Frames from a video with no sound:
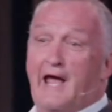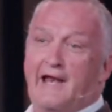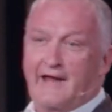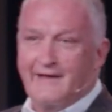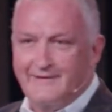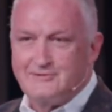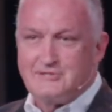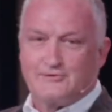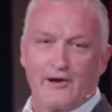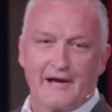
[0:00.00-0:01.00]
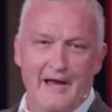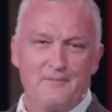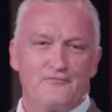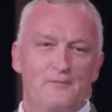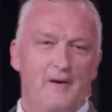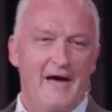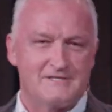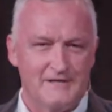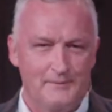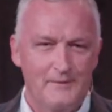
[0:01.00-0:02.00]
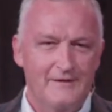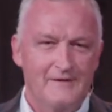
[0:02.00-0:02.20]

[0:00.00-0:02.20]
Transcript: 80, trying to keep you from passing them.